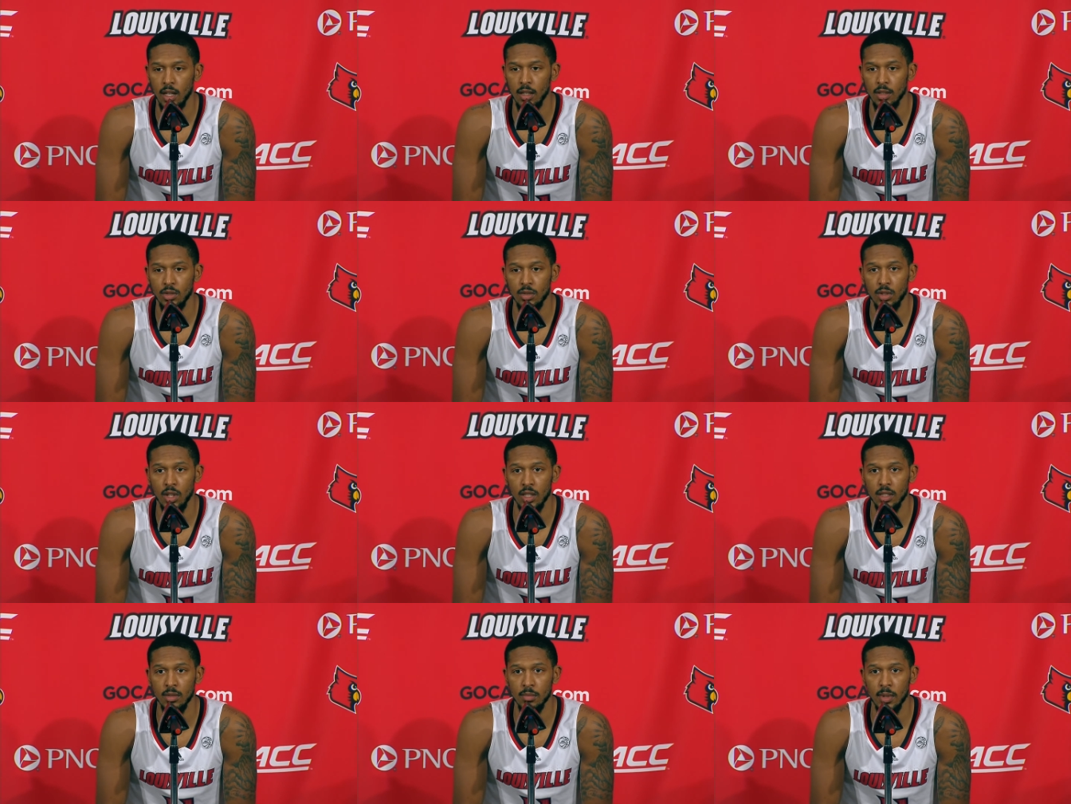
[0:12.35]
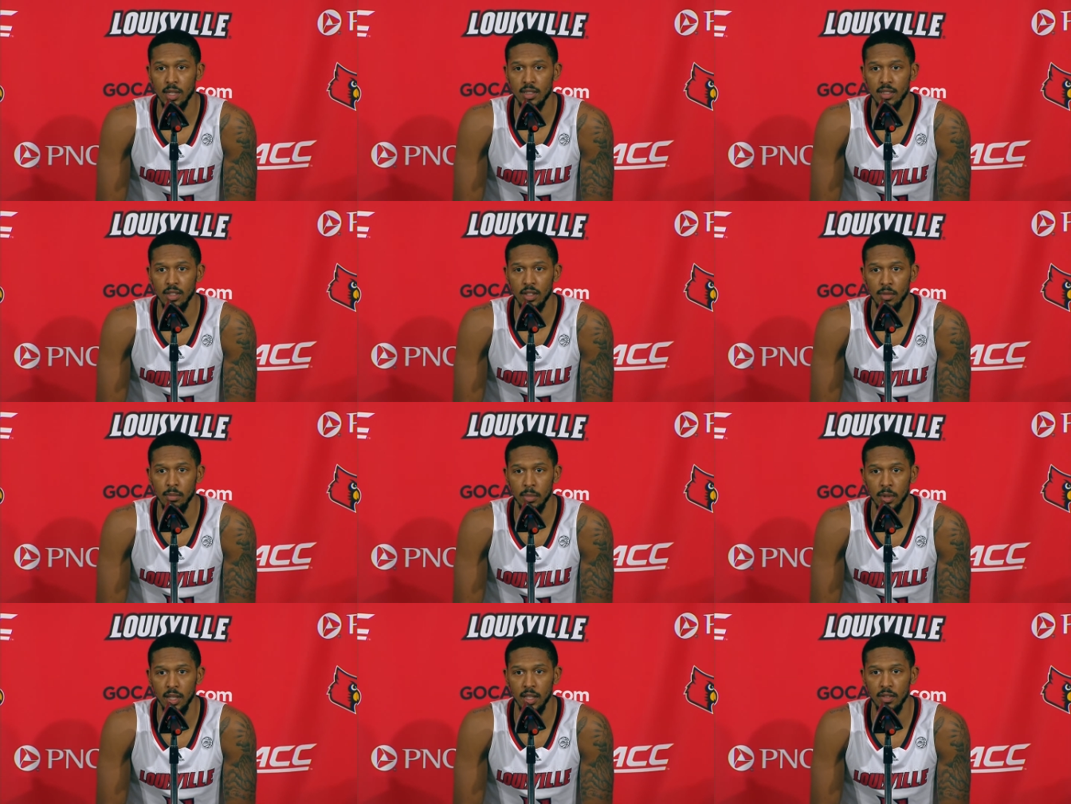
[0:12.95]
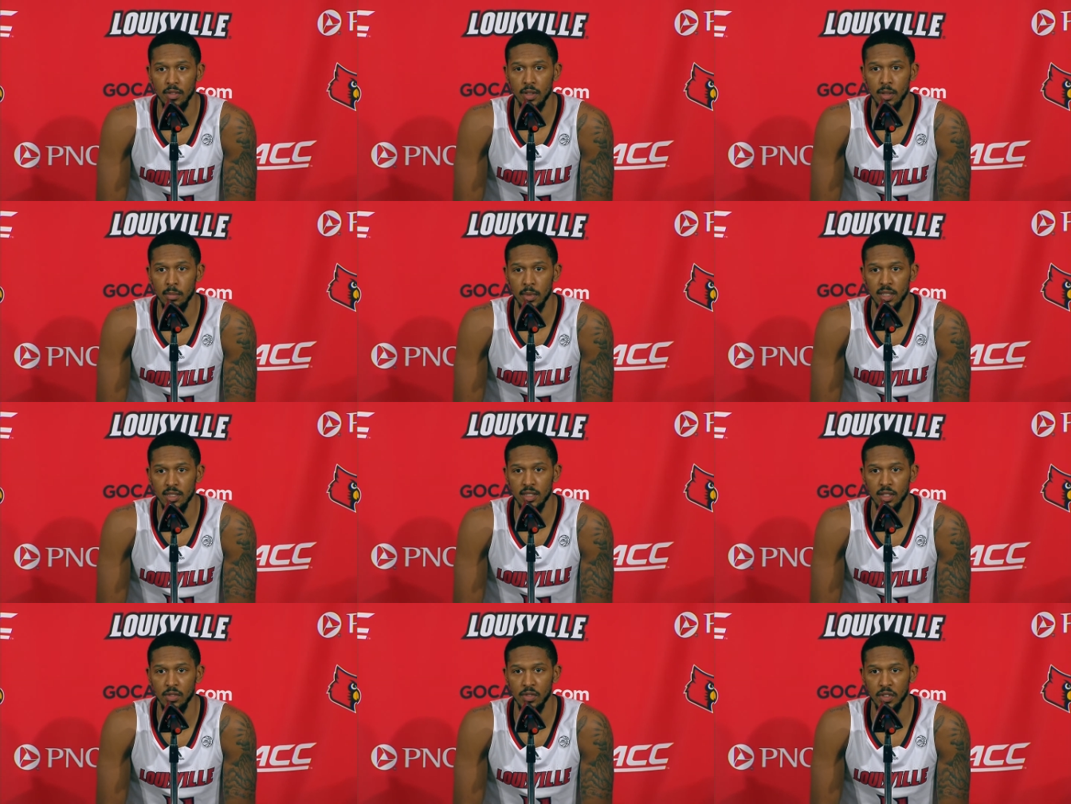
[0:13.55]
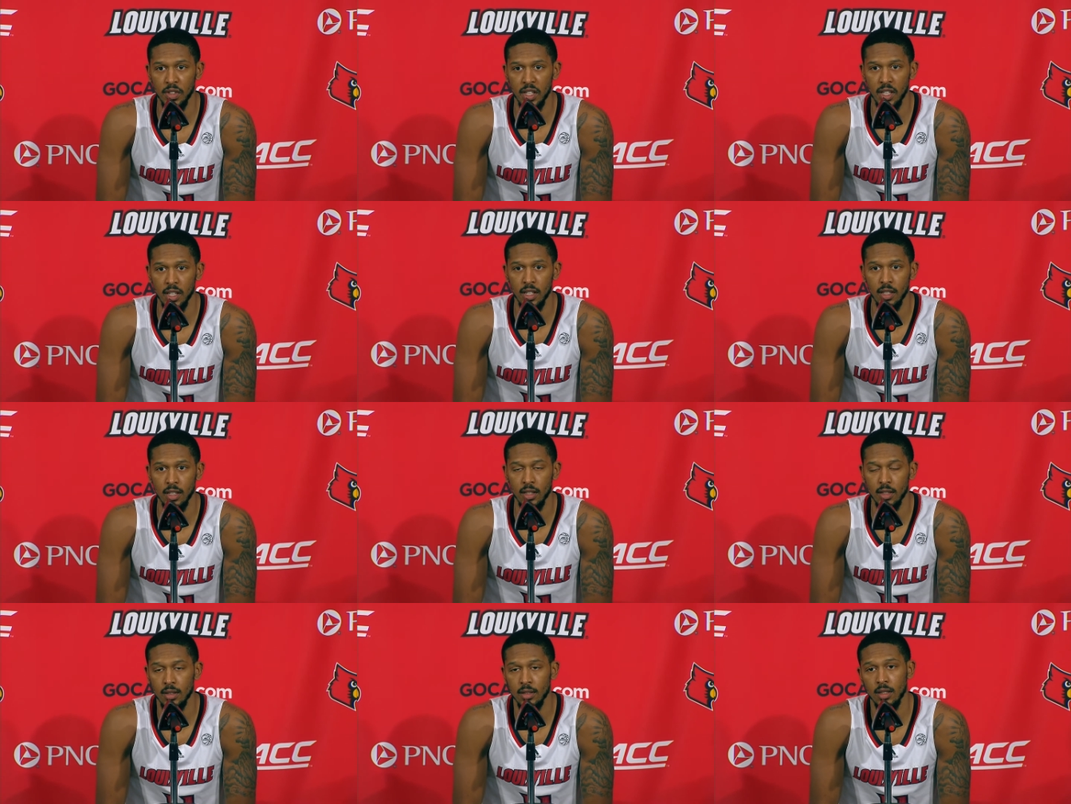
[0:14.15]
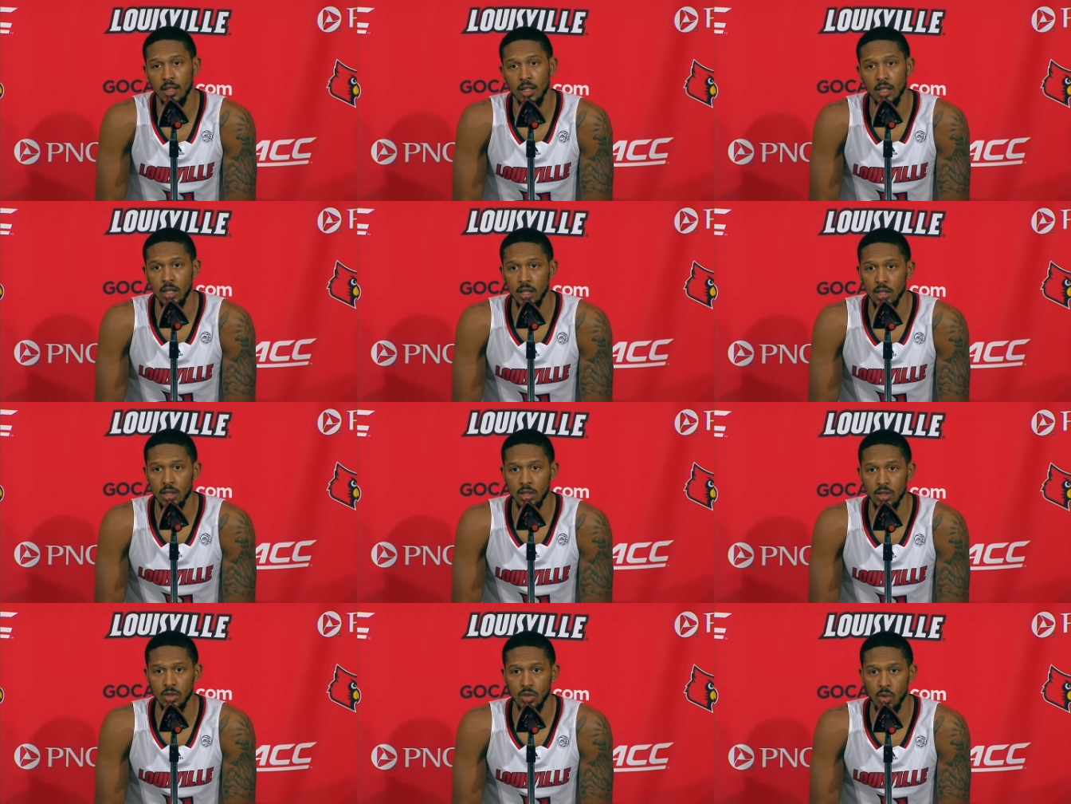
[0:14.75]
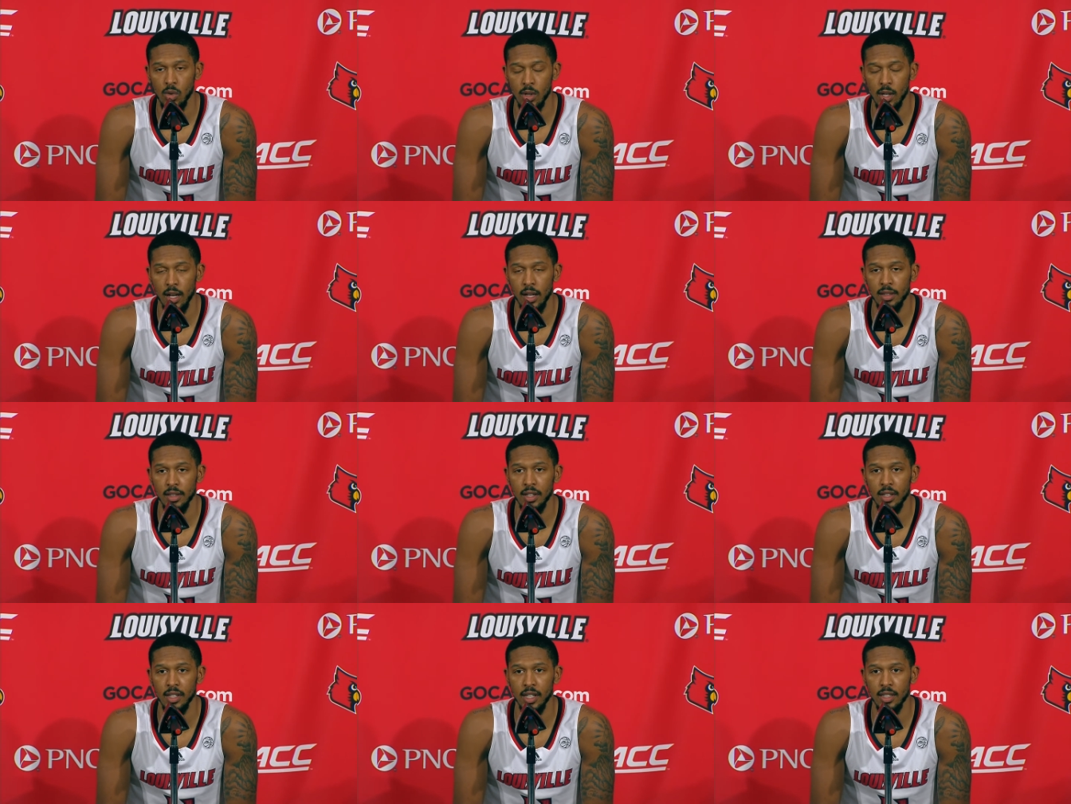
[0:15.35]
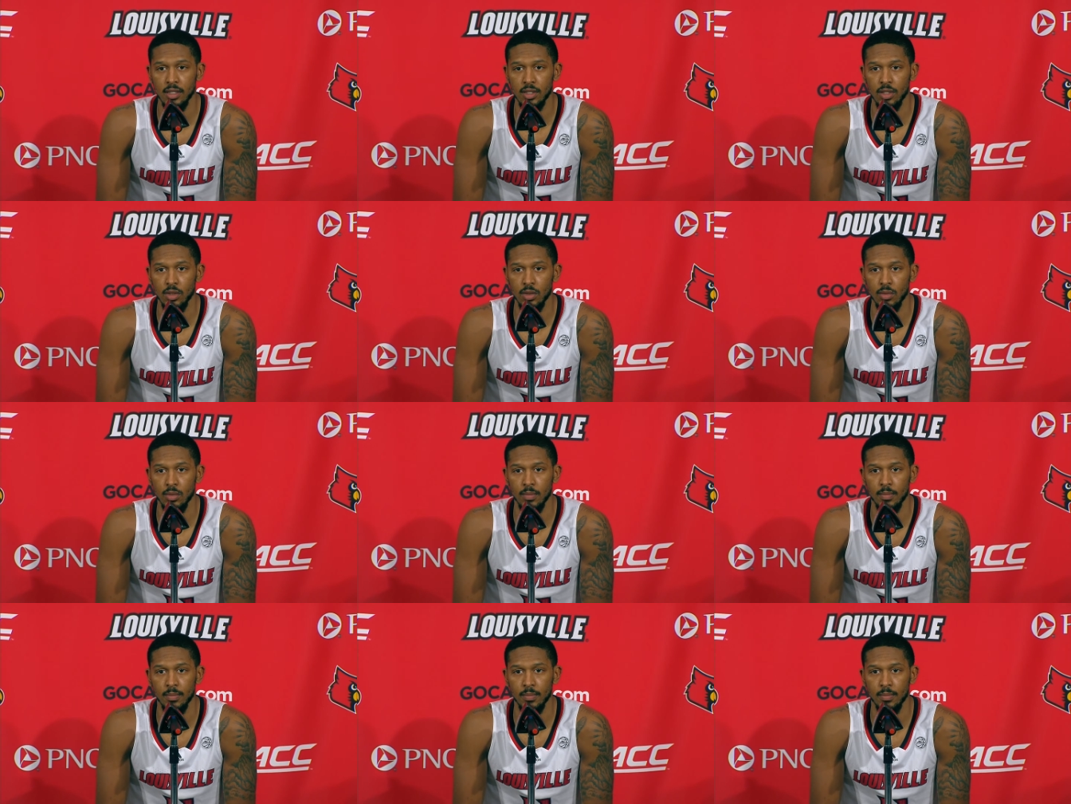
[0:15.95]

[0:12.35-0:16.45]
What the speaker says: trusting myself, believing in myself again, and just going out there and executing.